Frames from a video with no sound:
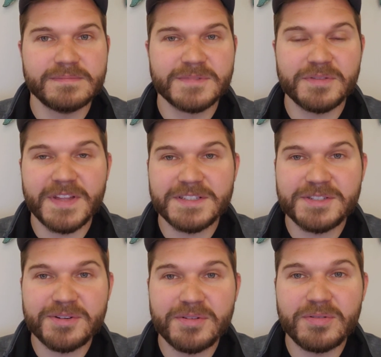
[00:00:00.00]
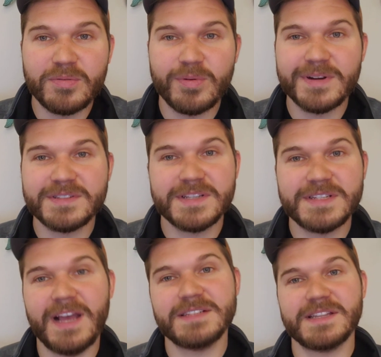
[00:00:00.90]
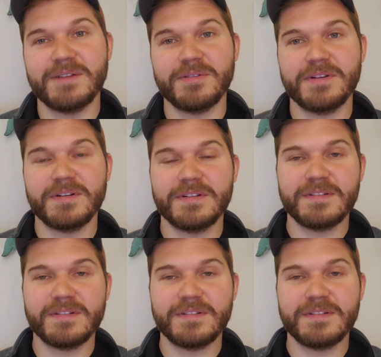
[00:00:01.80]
So if that's true, what is the task that we're